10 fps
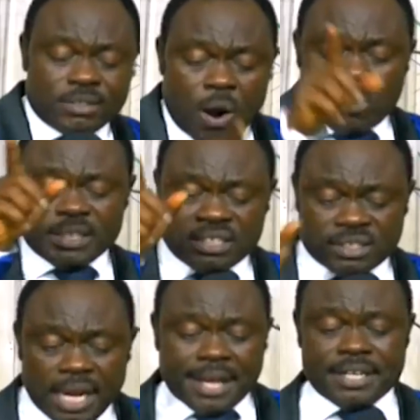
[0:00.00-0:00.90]
all the
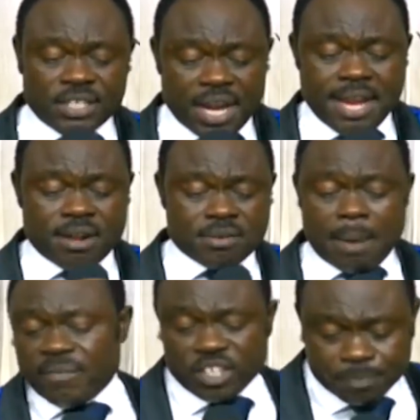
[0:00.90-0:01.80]
secrets in the realm
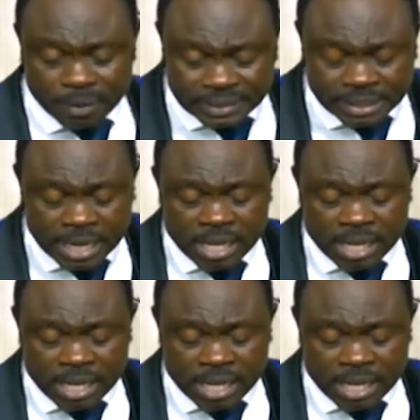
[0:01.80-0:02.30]
of the spirit,